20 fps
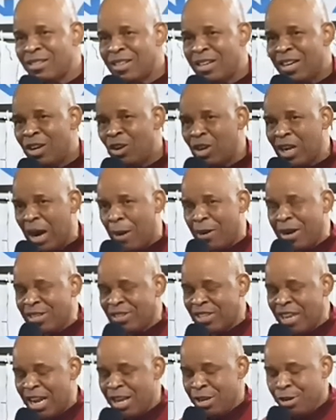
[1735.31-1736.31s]
Look at what it
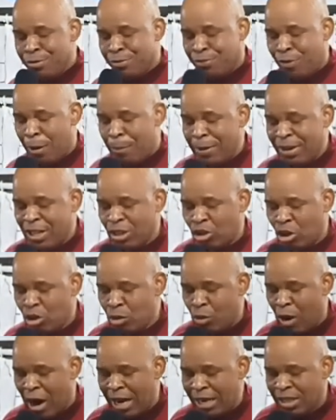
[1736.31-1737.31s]
says. Forbidden to to
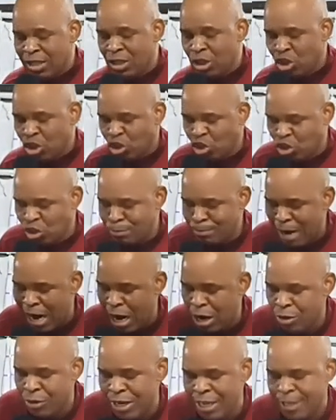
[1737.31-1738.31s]
what? To
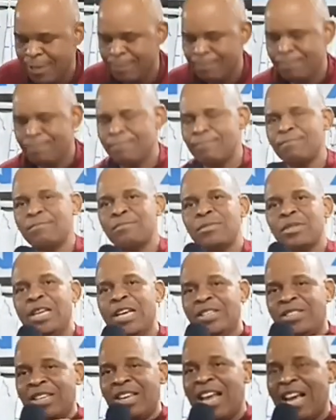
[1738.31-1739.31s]
marry.
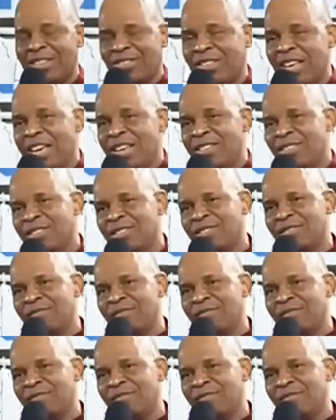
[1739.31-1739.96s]
It's the last days.